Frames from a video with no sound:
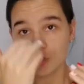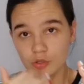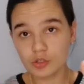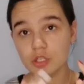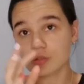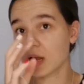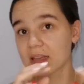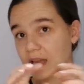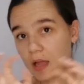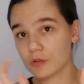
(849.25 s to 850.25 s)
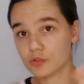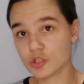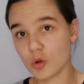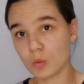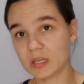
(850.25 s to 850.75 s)
You'll just write down
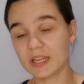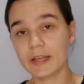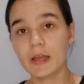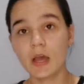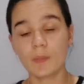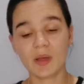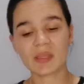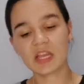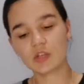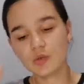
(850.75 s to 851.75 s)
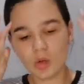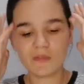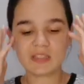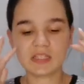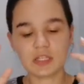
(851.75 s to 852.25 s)
shortly, but then you
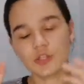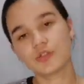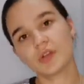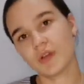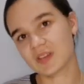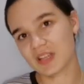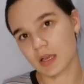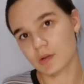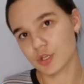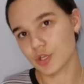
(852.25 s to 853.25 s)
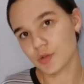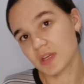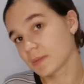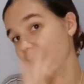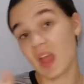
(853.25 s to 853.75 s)
obviously need to know exactly what you're
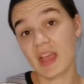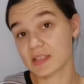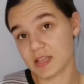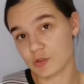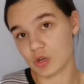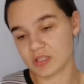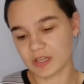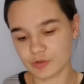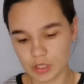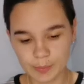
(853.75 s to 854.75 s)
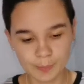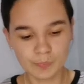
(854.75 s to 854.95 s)
doing, etc., etc.